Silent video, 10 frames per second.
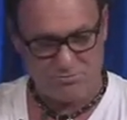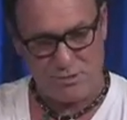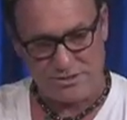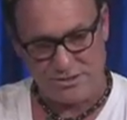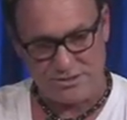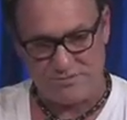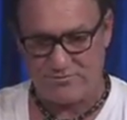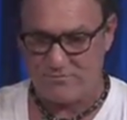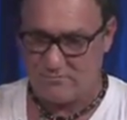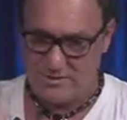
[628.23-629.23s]
preaching this stuff
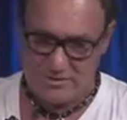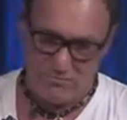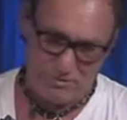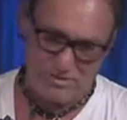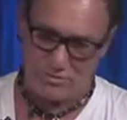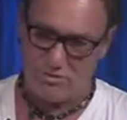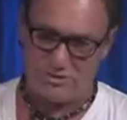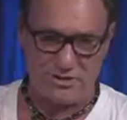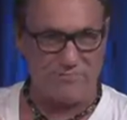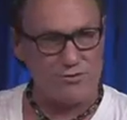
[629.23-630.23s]
that if we store
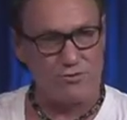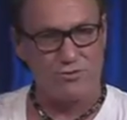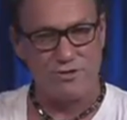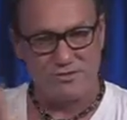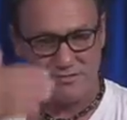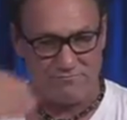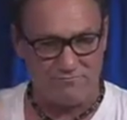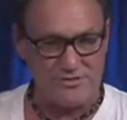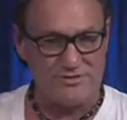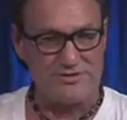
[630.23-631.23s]
this stuff and turn this
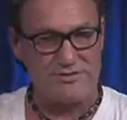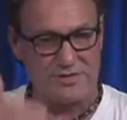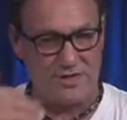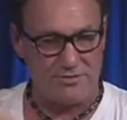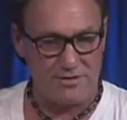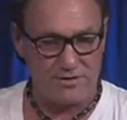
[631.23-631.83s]
feces and